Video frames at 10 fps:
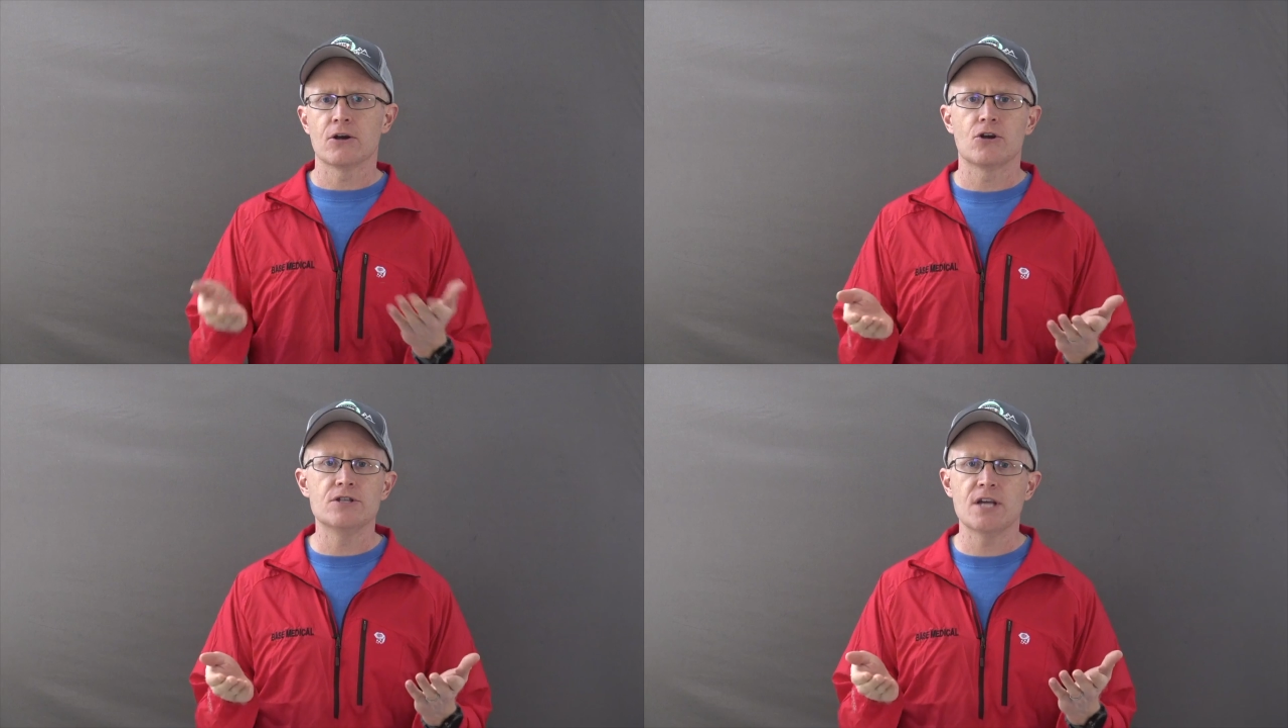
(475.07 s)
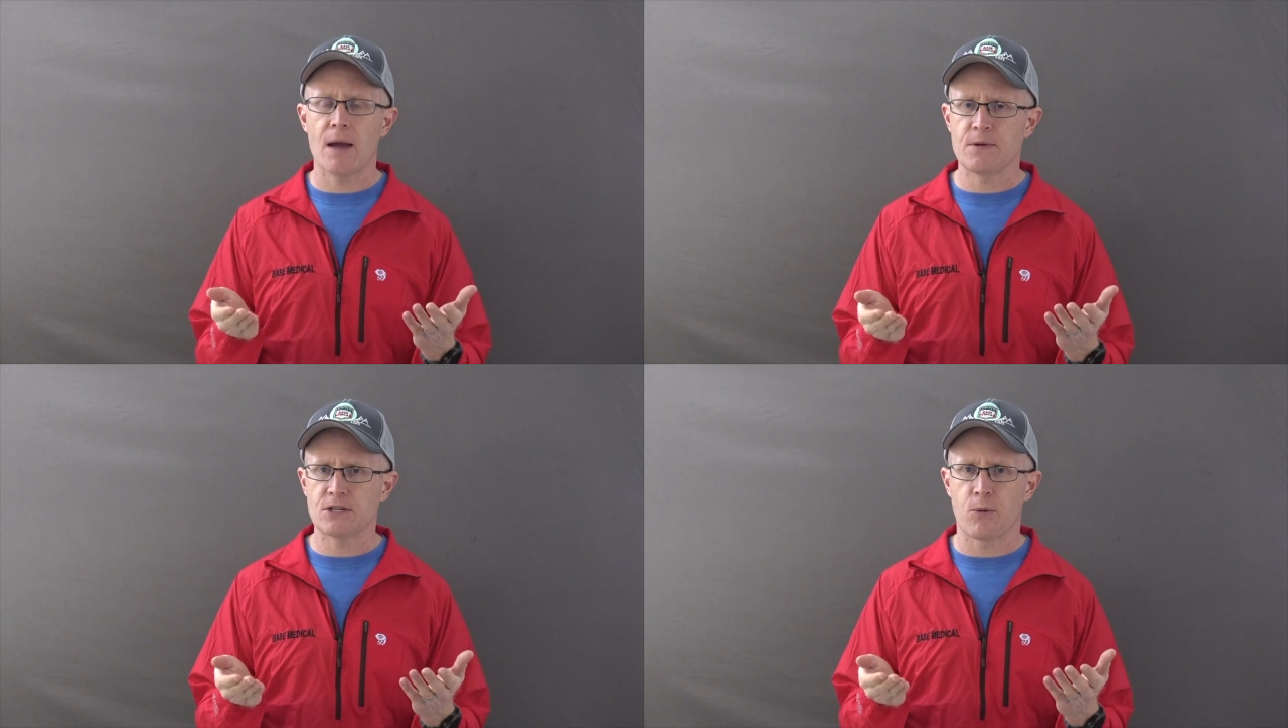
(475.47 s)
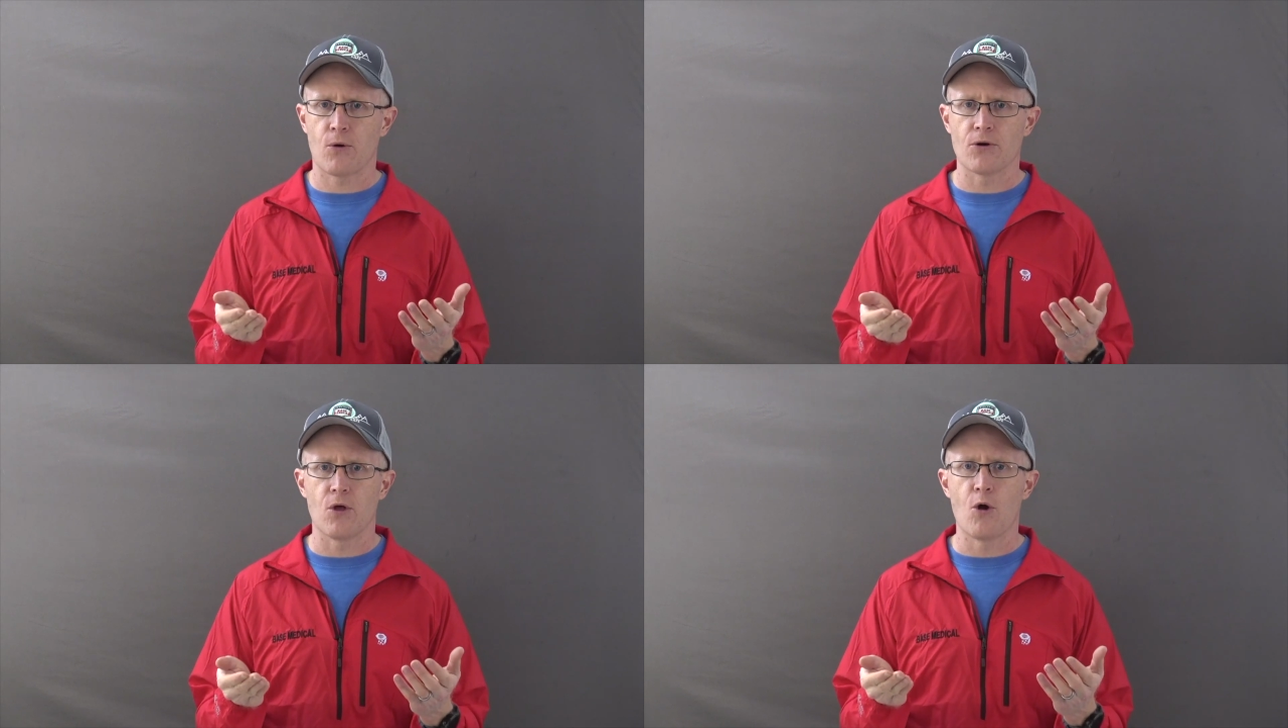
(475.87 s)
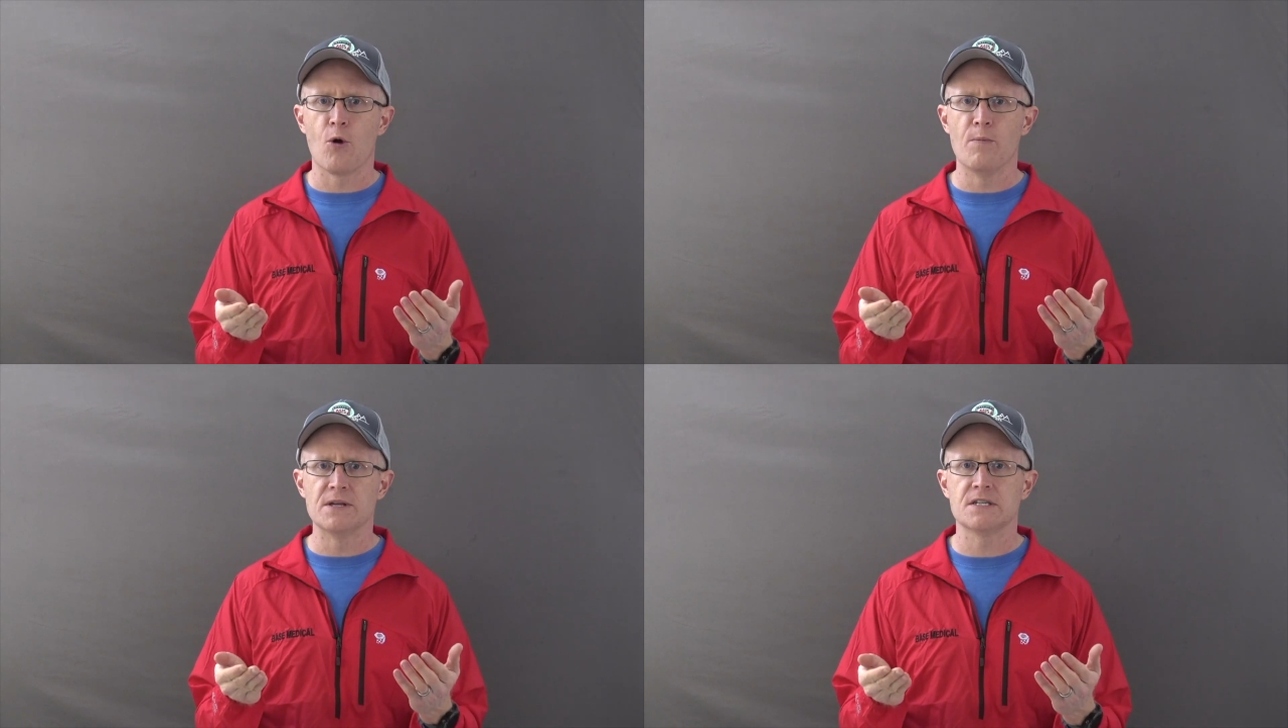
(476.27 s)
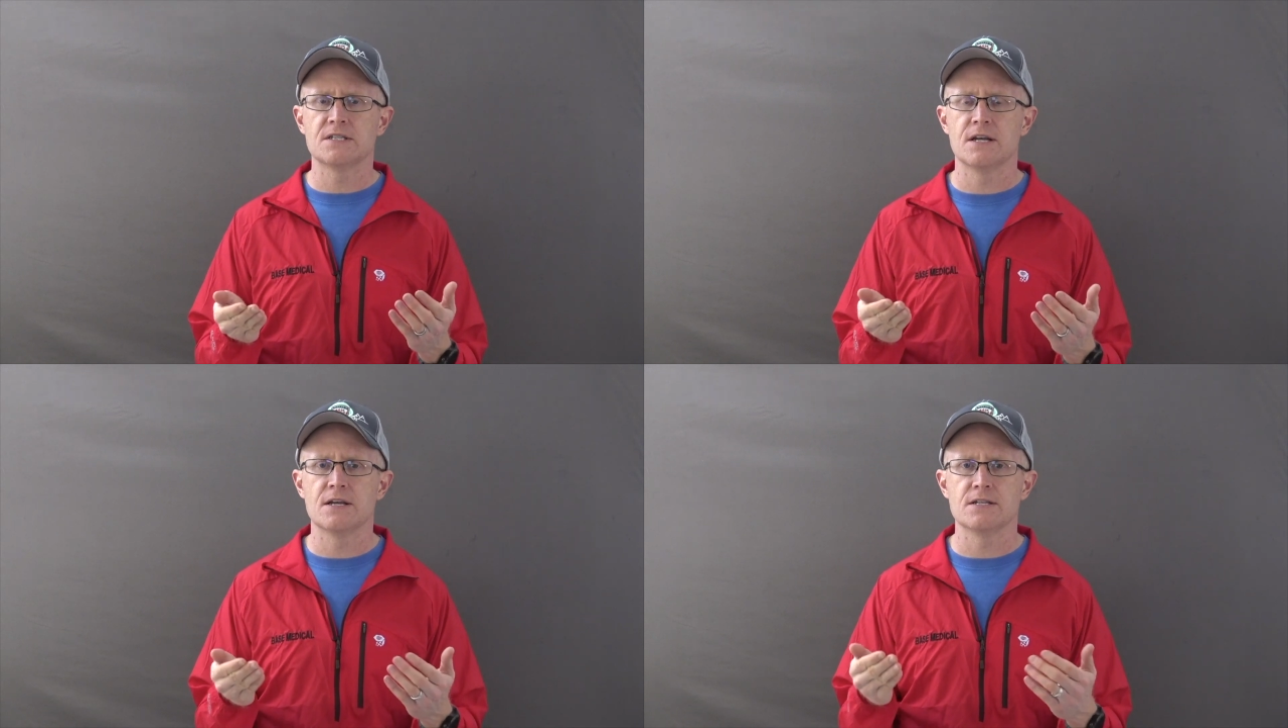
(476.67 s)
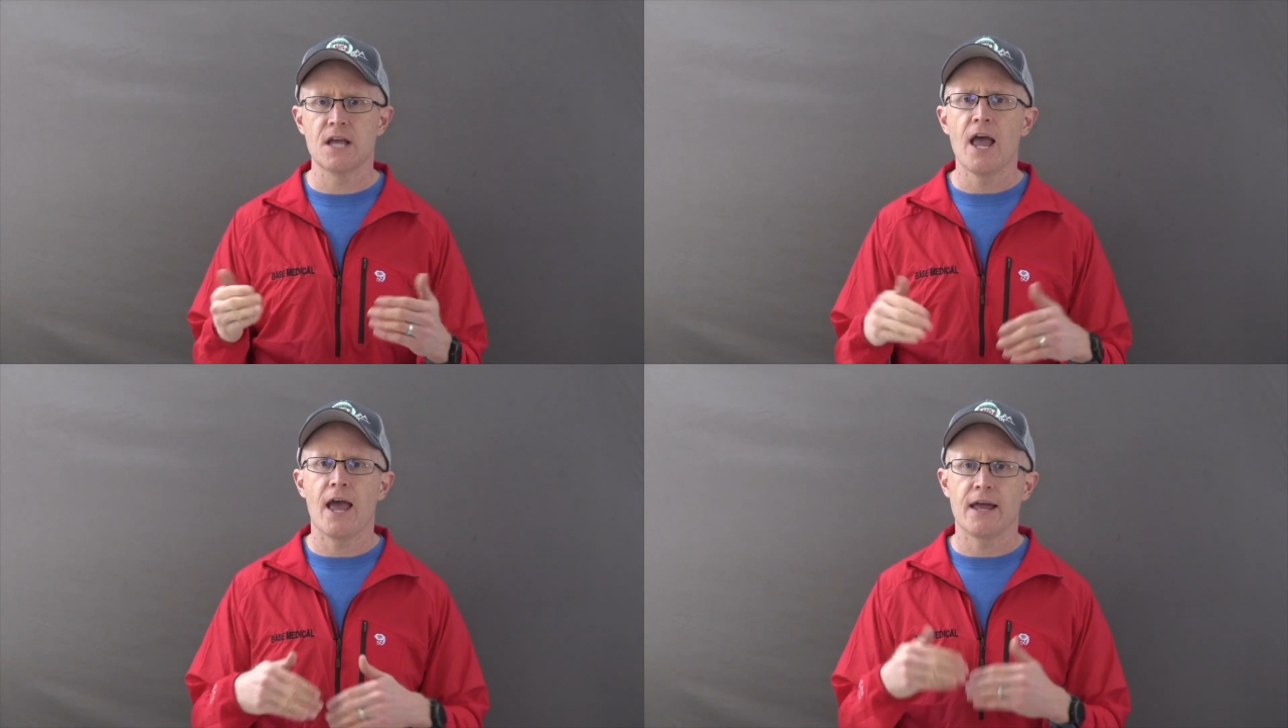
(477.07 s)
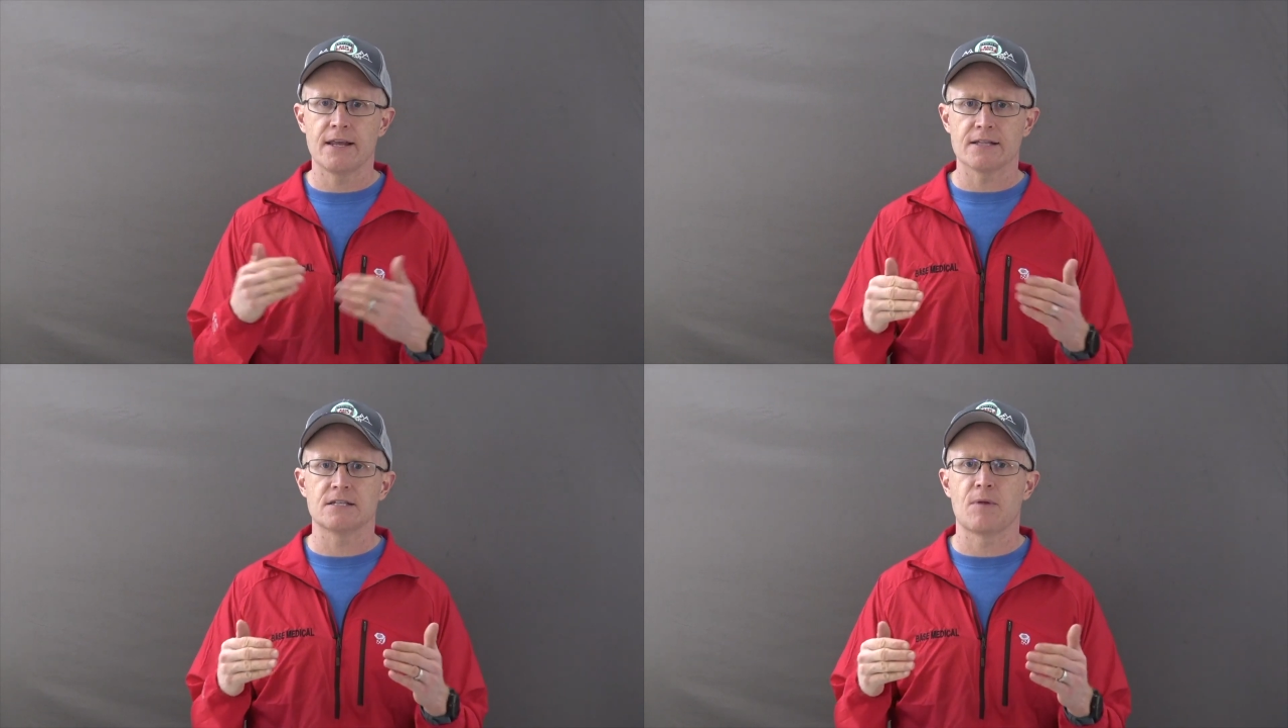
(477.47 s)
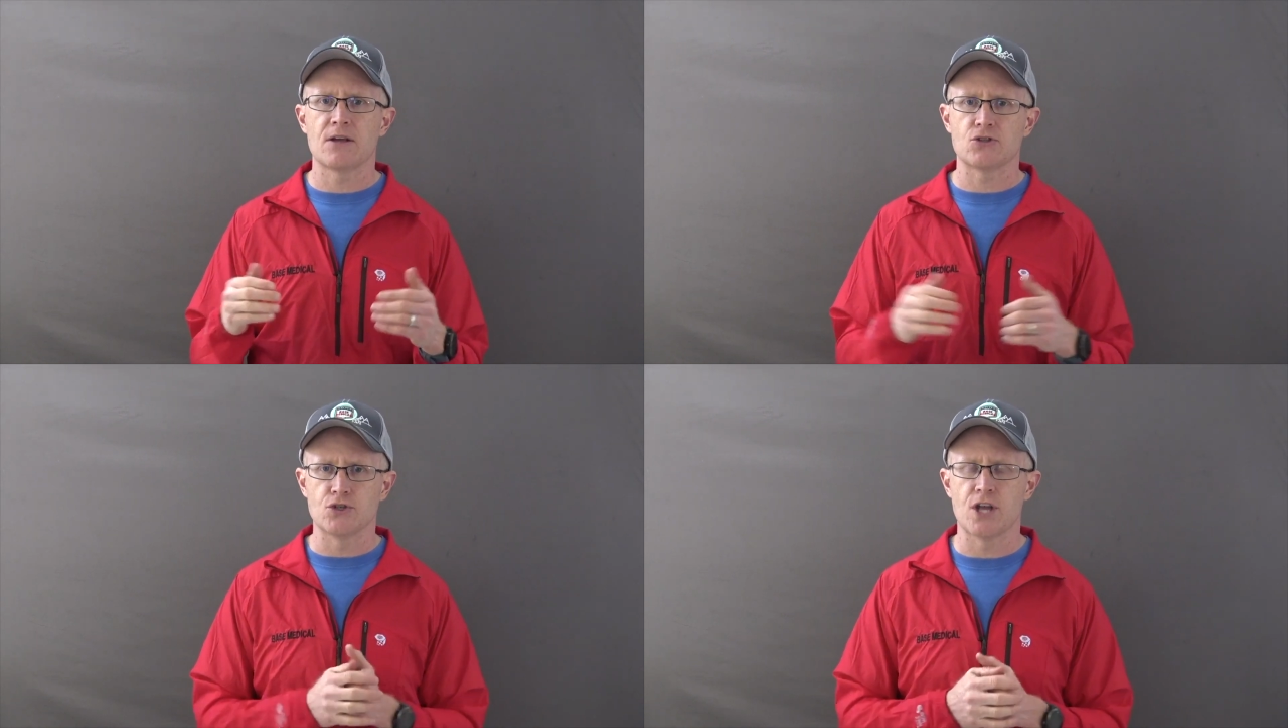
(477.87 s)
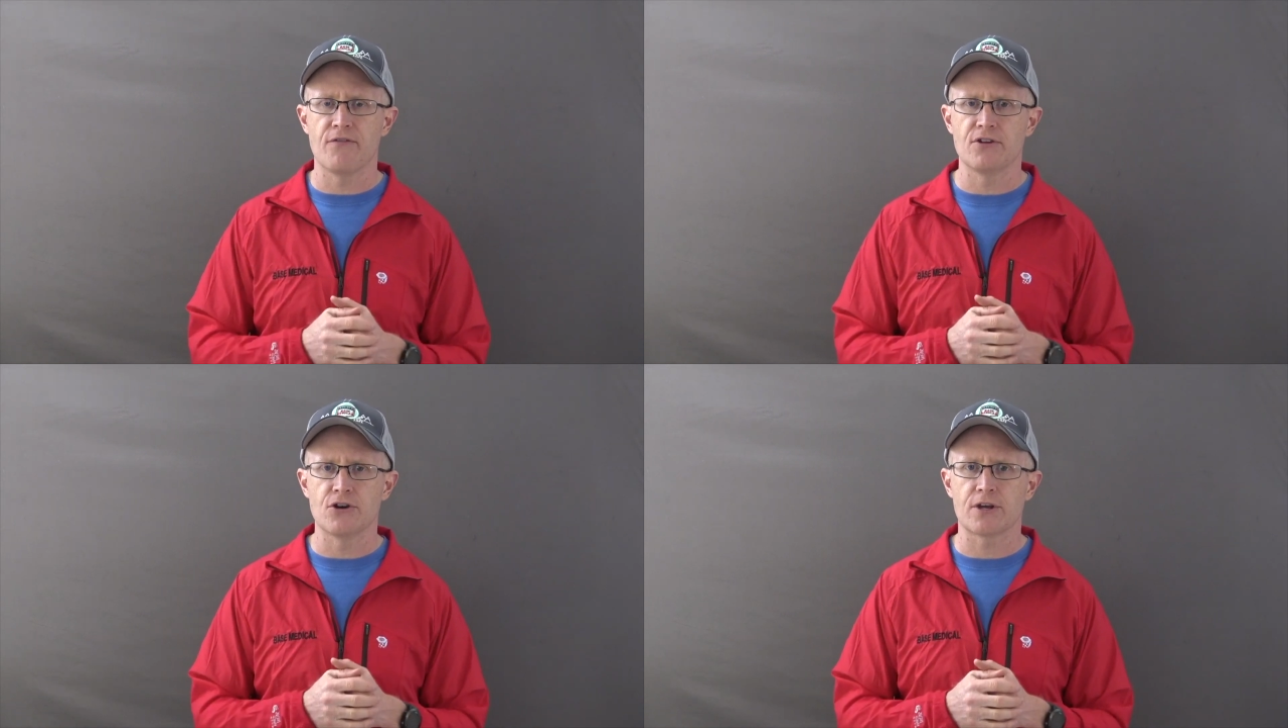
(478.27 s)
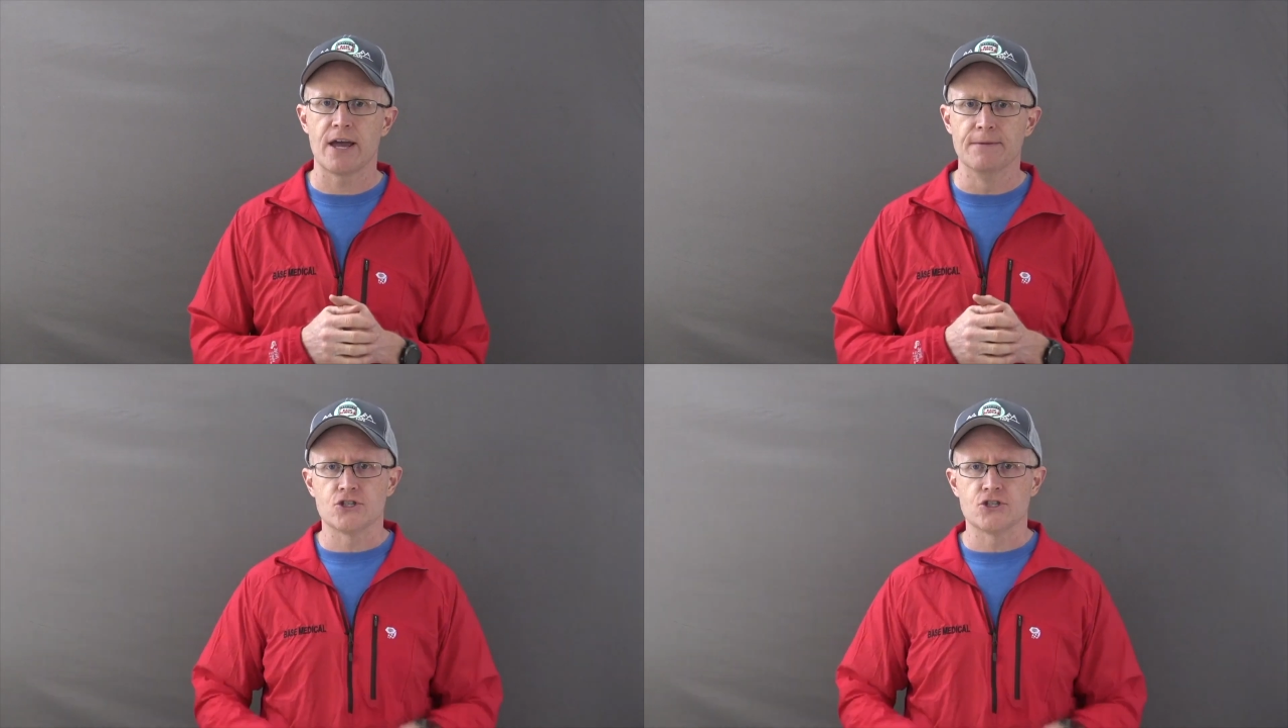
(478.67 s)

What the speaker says: good time to support your local businesses and get some nicer stuff in your kit.